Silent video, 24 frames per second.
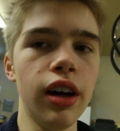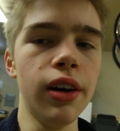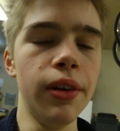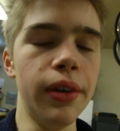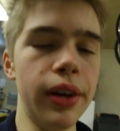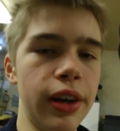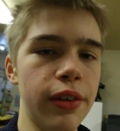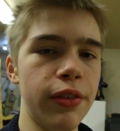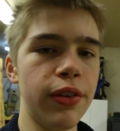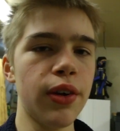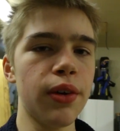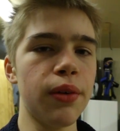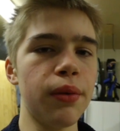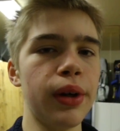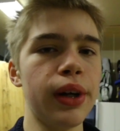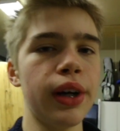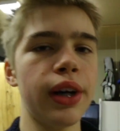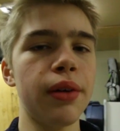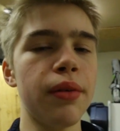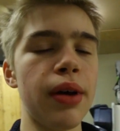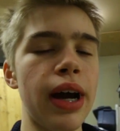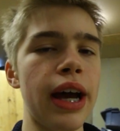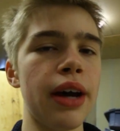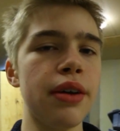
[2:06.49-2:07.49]
Oh, and if you're
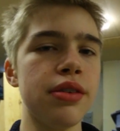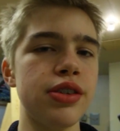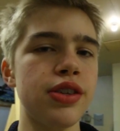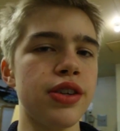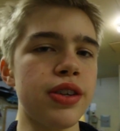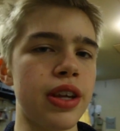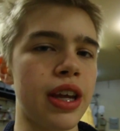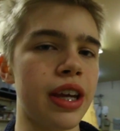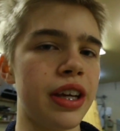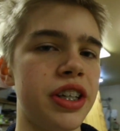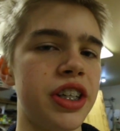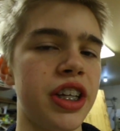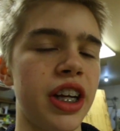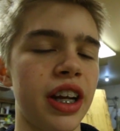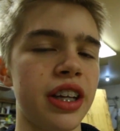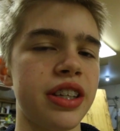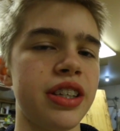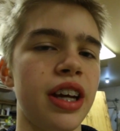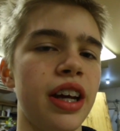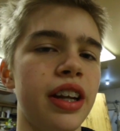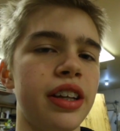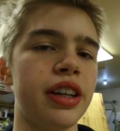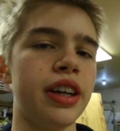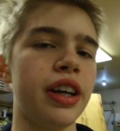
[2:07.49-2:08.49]
wondering why I was using a
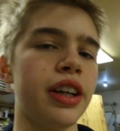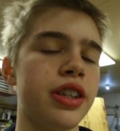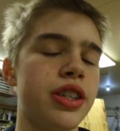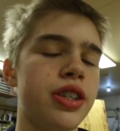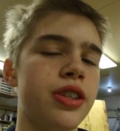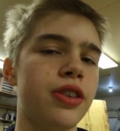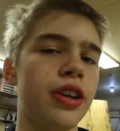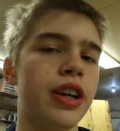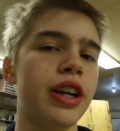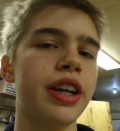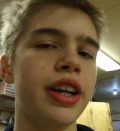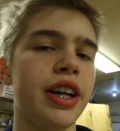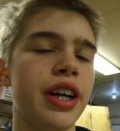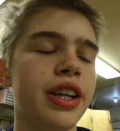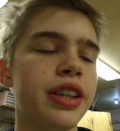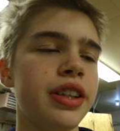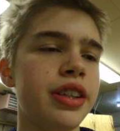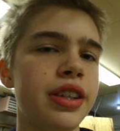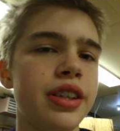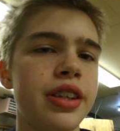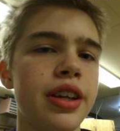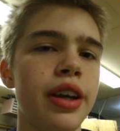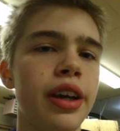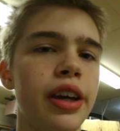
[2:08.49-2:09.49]
jigsaw to cut straight
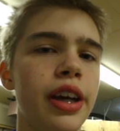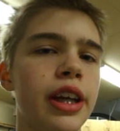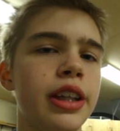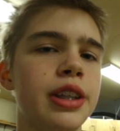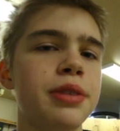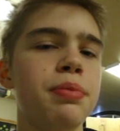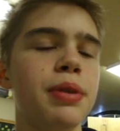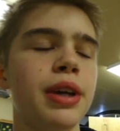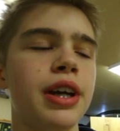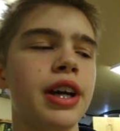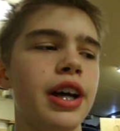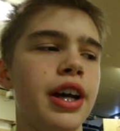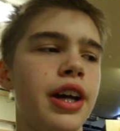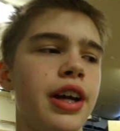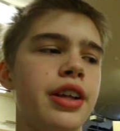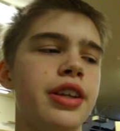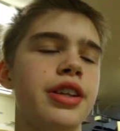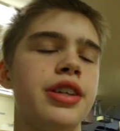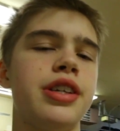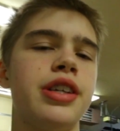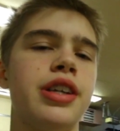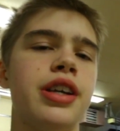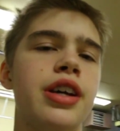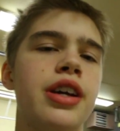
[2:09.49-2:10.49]
cuts, it's
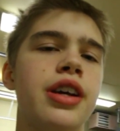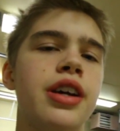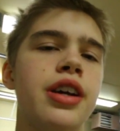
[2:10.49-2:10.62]
because